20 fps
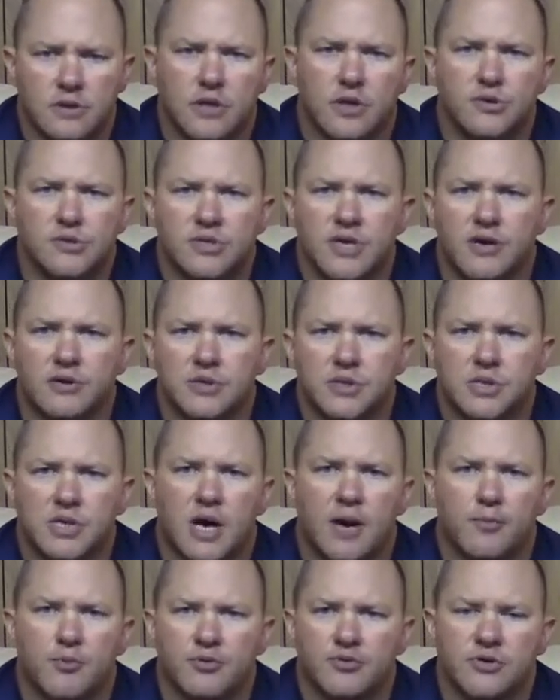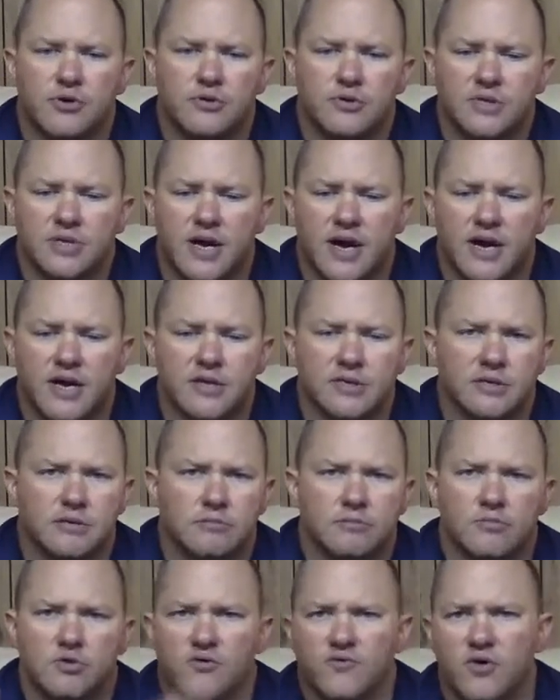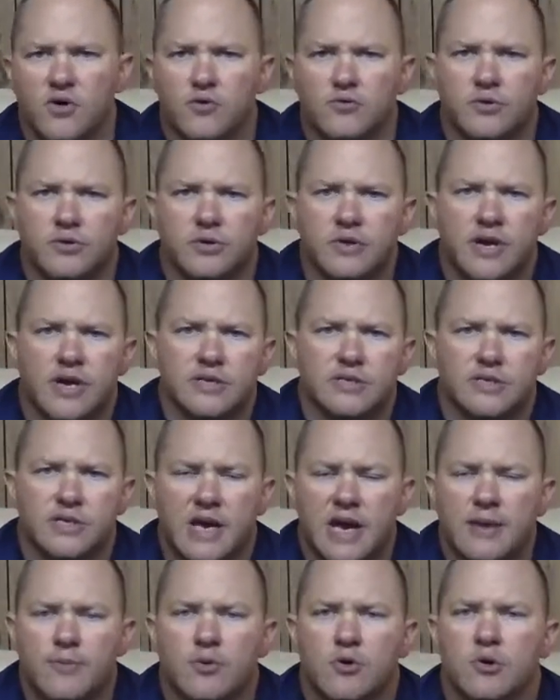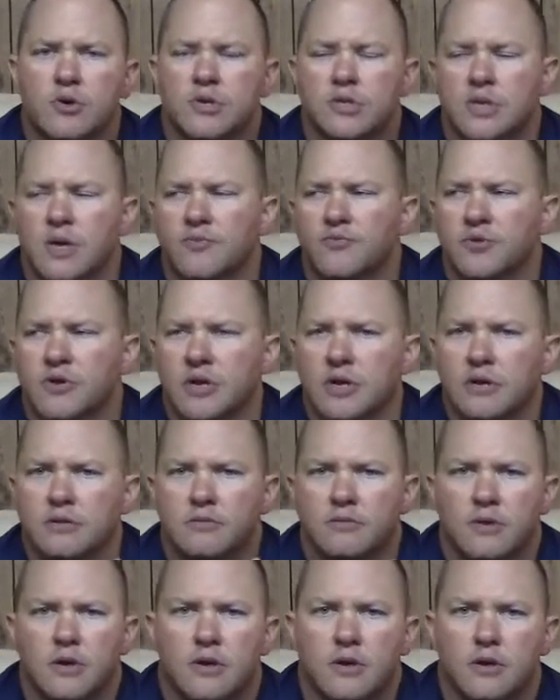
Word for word: close down shop with those guys and move over to the Next Gamer or something, and